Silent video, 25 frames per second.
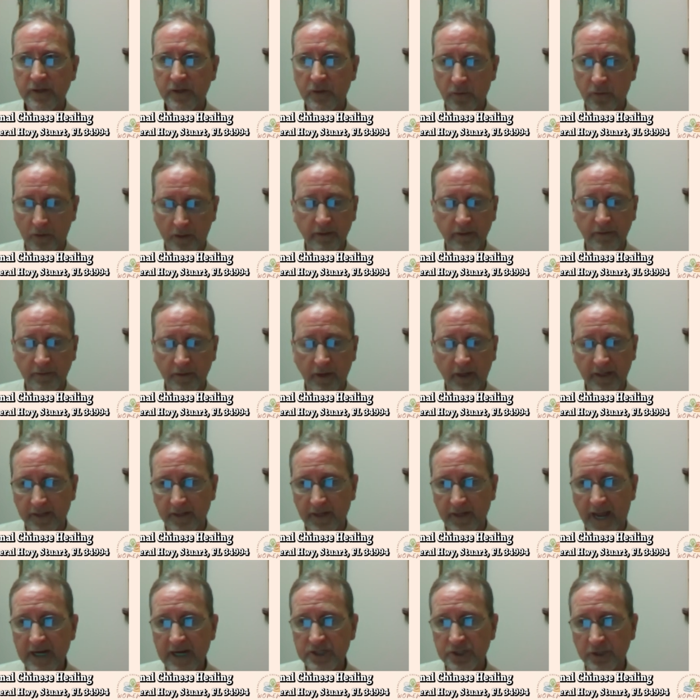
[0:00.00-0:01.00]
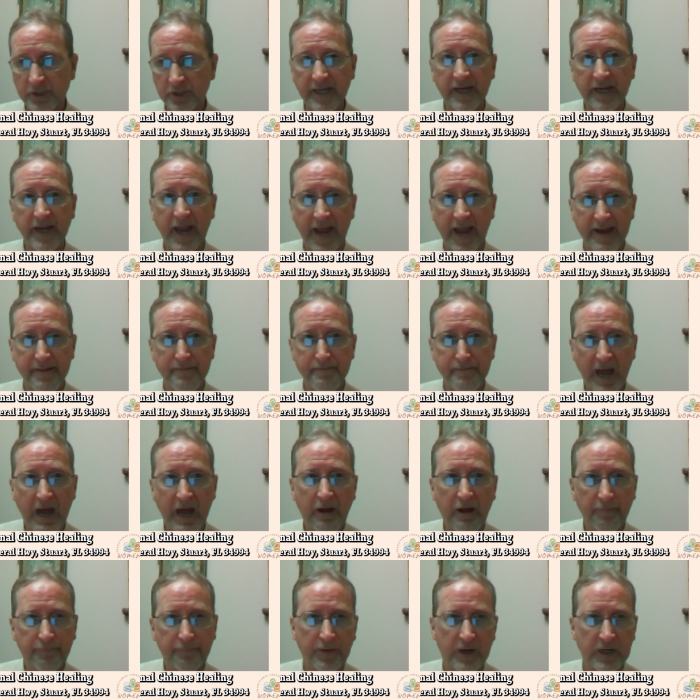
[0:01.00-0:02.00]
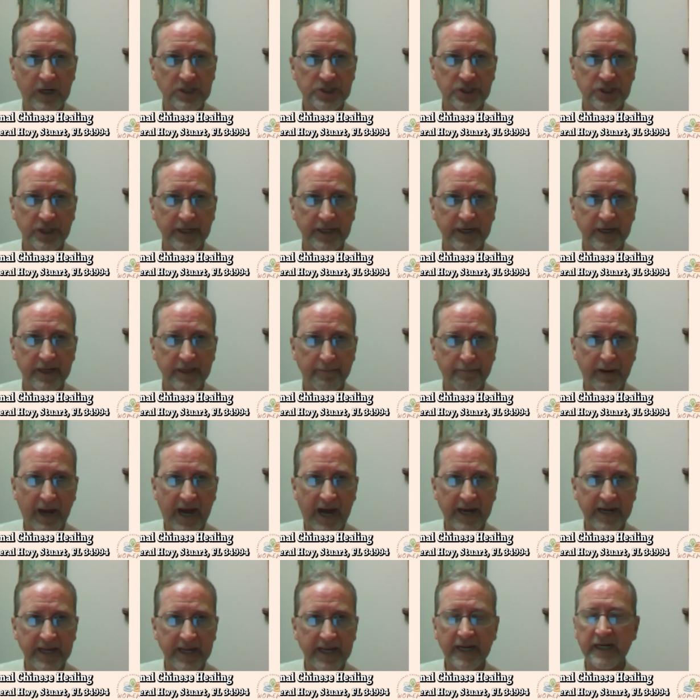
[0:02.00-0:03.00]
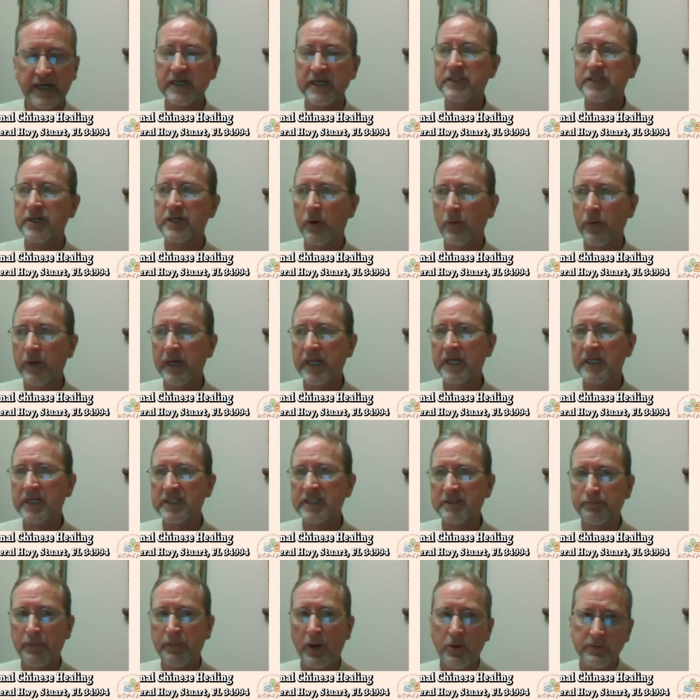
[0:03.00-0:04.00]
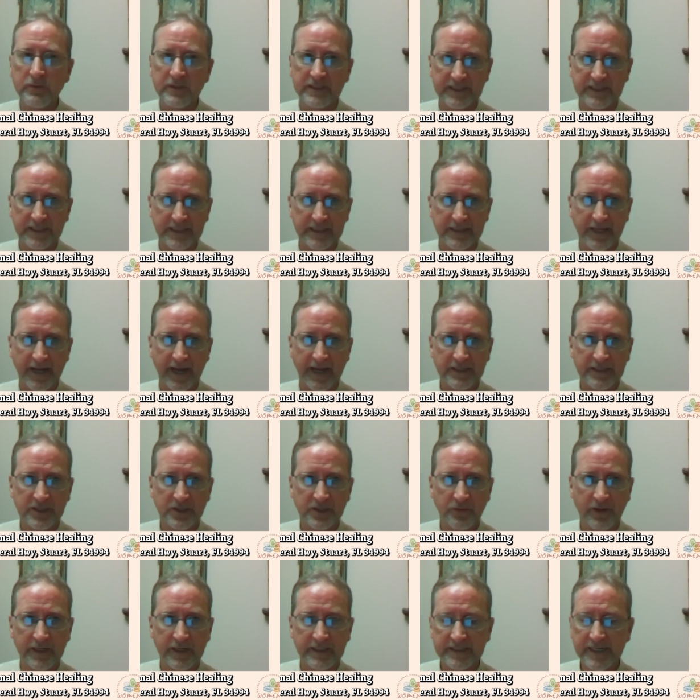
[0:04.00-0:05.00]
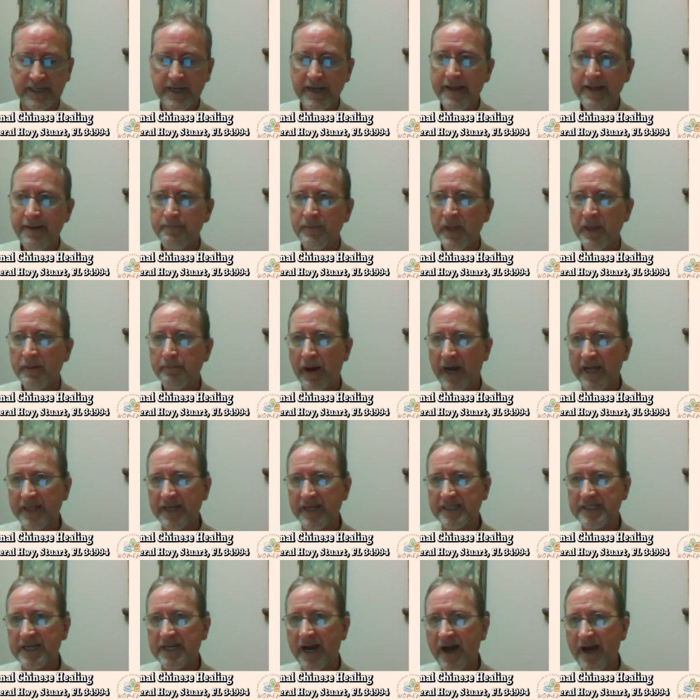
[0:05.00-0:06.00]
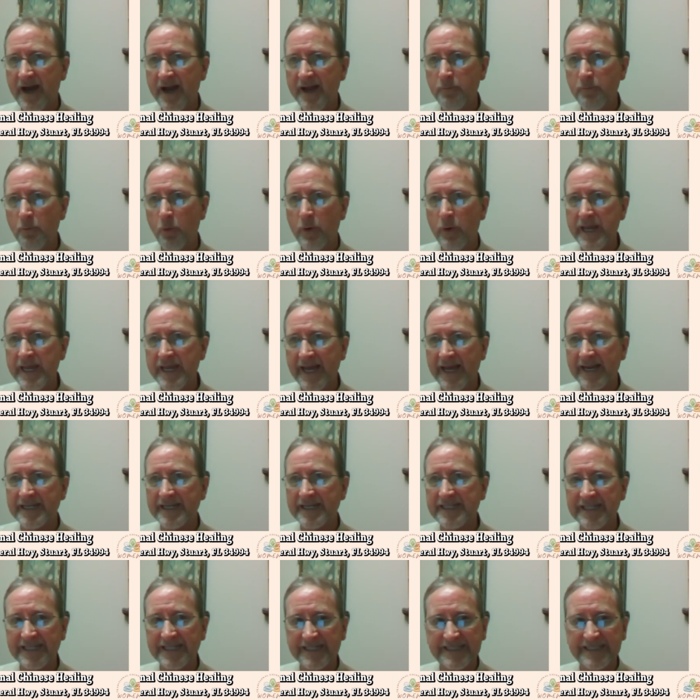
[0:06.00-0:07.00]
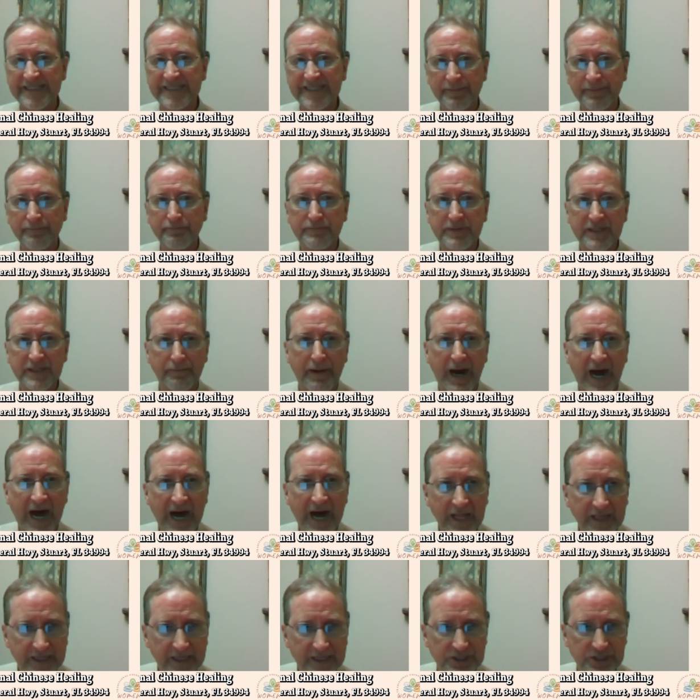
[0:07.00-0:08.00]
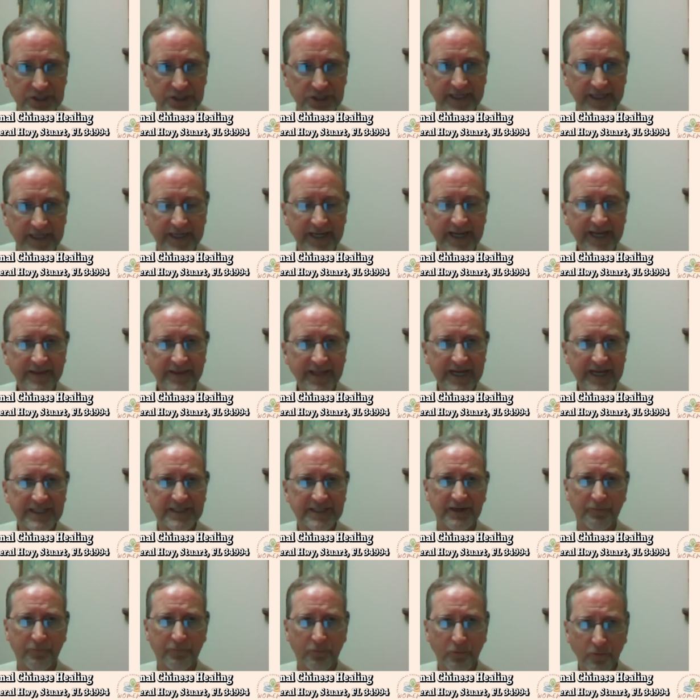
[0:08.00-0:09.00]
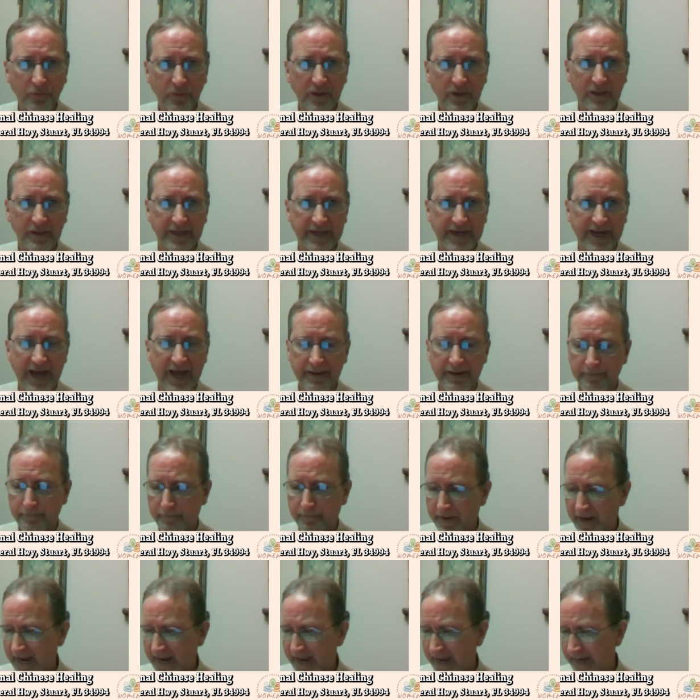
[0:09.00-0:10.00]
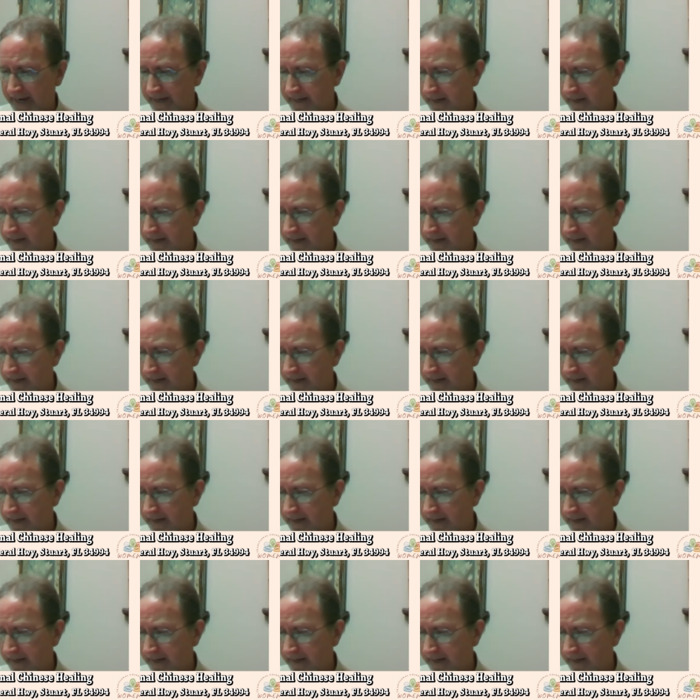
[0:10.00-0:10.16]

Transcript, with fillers: uh, actually a malfunctioning in the body, and it's already exposing that to us. By the time we get to symptomology, things have really gotten bad.